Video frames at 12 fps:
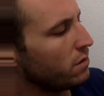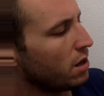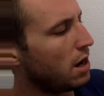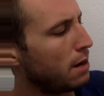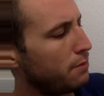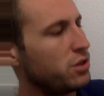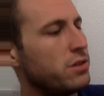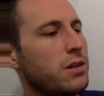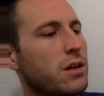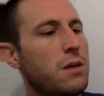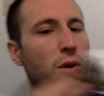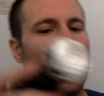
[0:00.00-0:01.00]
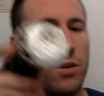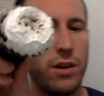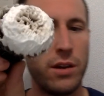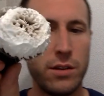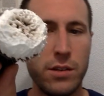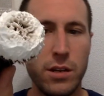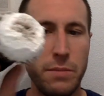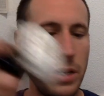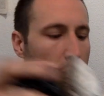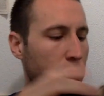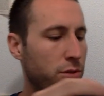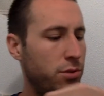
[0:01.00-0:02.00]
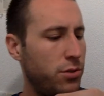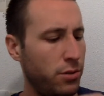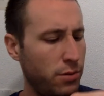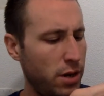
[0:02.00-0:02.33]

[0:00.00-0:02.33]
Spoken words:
options on the market to be able to